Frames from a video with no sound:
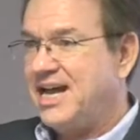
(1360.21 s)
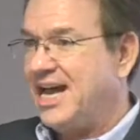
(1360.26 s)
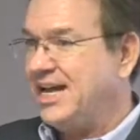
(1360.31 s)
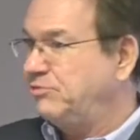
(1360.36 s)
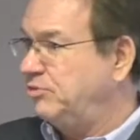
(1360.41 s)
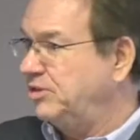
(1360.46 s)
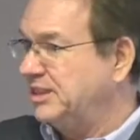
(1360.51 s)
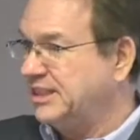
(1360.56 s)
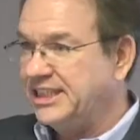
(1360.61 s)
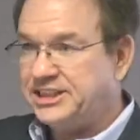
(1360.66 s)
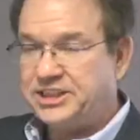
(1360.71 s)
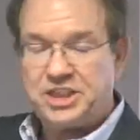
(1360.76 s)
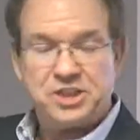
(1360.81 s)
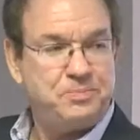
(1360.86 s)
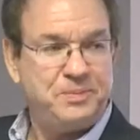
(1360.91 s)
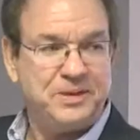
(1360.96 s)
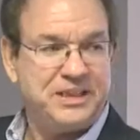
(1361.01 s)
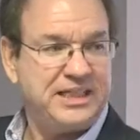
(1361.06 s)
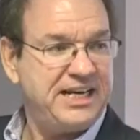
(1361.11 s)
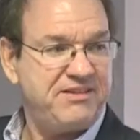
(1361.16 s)
and religious
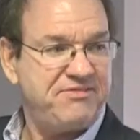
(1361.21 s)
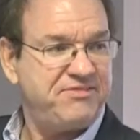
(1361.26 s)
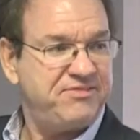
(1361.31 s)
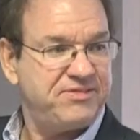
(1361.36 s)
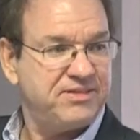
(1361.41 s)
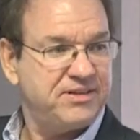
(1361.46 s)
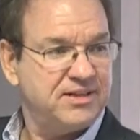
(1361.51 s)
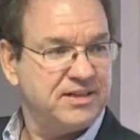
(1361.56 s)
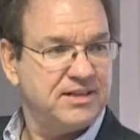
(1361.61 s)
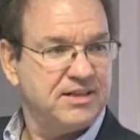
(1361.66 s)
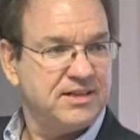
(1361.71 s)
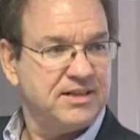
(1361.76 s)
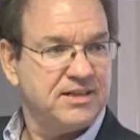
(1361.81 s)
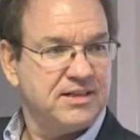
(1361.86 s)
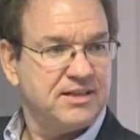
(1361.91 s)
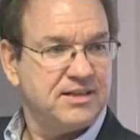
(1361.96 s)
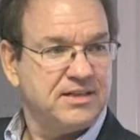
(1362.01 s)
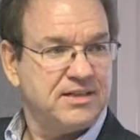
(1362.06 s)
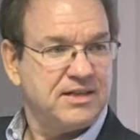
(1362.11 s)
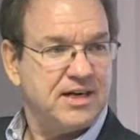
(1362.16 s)
belief.
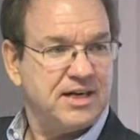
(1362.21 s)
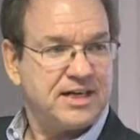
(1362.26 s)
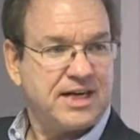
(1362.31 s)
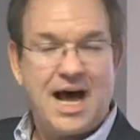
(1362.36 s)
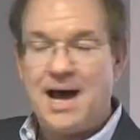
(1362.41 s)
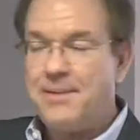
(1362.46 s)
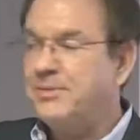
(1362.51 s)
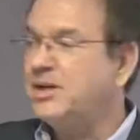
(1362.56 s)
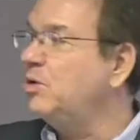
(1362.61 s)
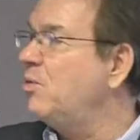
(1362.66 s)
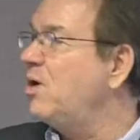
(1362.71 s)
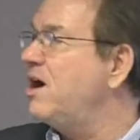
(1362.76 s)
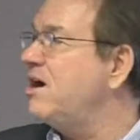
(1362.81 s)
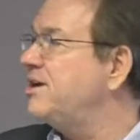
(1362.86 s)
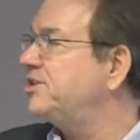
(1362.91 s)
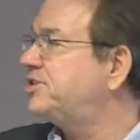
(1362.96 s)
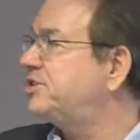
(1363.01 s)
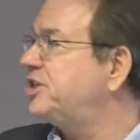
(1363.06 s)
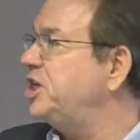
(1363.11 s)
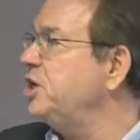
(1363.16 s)
A common
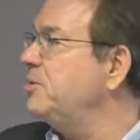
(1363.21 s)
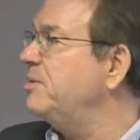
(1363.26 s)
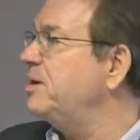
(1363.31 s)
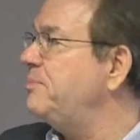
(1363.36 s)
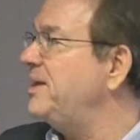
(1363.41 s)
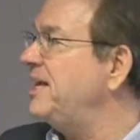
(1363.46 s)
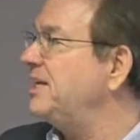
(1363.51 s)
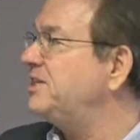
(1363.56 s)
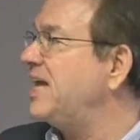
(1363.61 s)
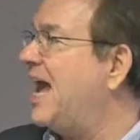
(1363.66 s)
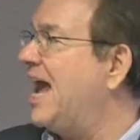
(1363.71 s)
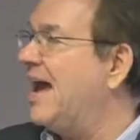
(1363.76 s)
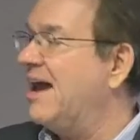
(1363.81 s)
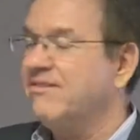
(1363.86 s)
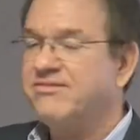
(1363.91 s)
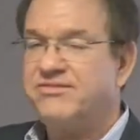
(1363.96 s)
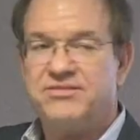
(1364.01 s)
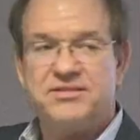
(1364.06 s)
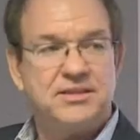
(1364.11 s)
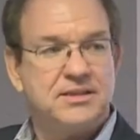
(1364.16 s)
awareness that human beings
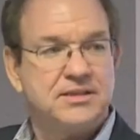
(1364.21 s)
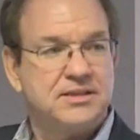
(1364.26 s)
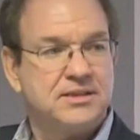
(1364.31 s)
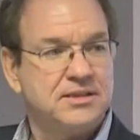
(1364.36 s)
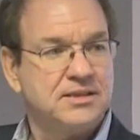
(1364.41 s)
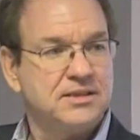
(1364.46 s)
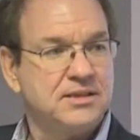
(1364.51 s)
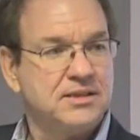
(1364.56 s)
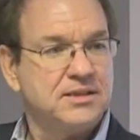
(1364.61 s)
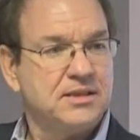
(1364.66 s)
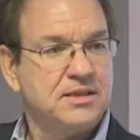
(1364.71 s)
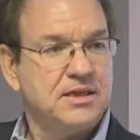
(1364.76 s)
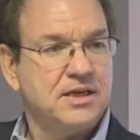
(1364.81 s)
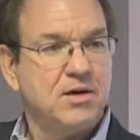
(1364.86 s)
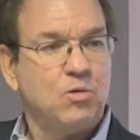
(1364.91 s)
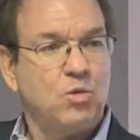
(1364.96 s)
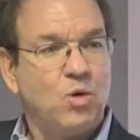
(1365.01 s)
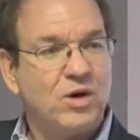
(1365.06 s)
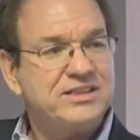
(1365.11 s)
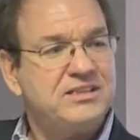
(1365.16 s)
have.
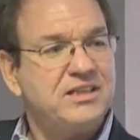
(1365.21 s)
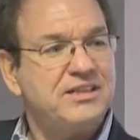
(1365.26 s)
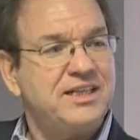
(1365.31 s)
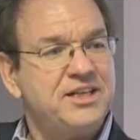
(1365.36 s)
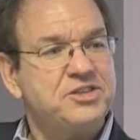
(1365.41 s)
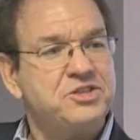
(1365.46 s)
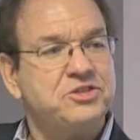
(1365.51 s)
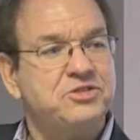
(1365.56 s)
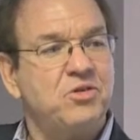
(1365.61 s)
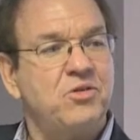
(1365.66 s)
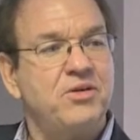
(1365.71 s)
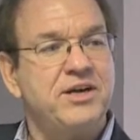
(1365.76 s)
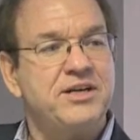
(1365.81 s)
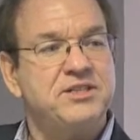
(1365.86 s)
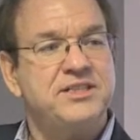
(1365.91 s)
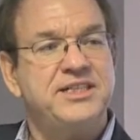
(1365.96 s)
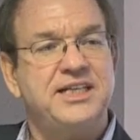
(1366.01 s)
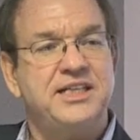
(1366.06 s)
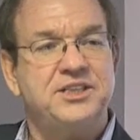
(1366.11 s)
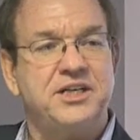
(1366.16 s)
What do these stories
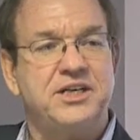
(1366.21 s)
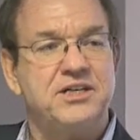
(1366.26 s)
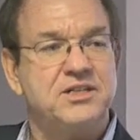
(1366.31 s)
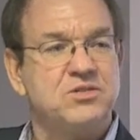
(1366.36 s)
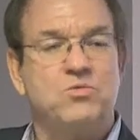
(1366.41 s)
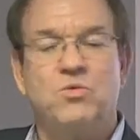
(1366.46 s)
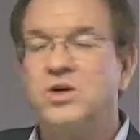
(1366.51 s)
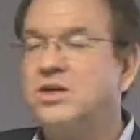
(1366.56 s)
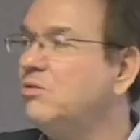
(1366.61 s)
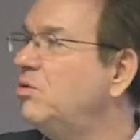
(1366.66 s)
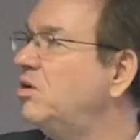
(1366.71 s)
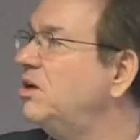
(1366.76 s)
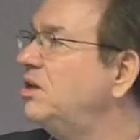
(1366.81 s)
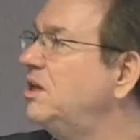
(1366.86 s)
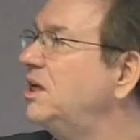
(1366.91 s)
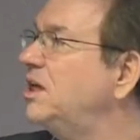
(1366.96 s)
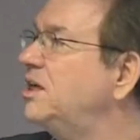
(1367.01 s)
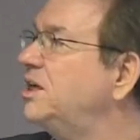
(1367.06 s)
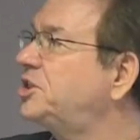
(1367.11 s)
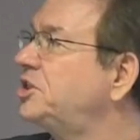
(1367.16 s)
teach us? What are
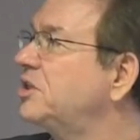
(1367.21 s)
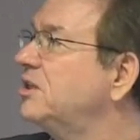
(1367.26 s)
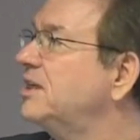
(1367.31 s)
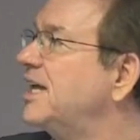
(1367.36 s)
the initial